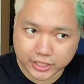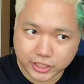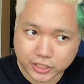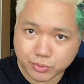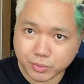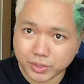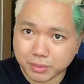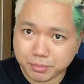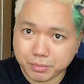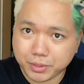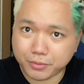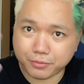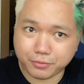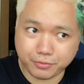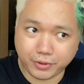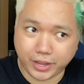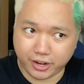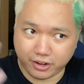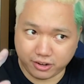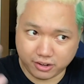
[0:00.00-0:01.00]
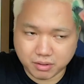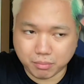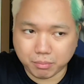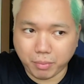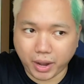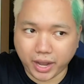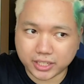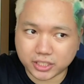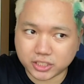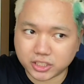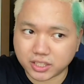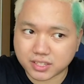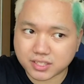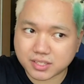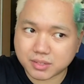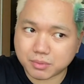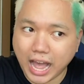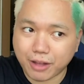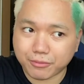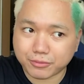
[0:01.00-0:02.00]
just want to be fair by
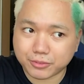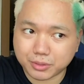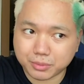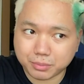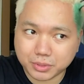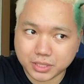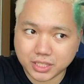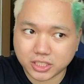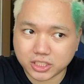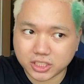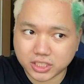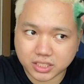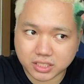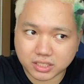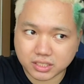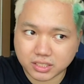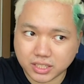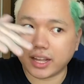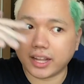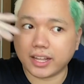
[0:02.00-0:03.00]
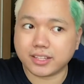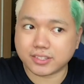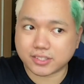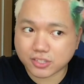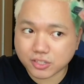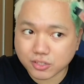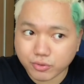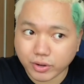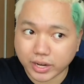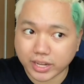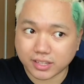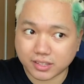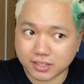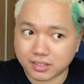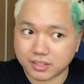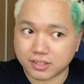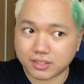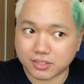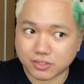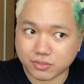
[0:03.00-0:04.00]
just after bleaching and straight
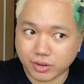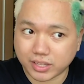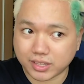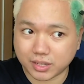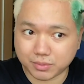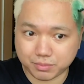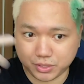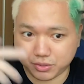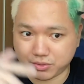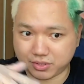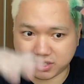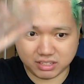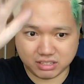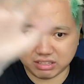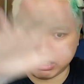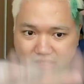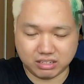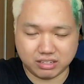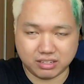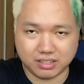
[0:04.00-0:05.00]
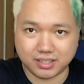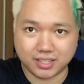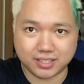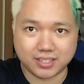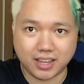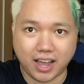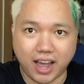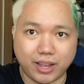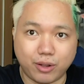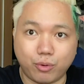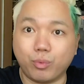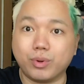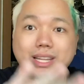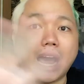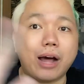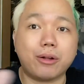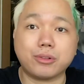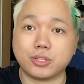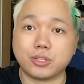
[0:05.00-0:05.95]
up using the dye without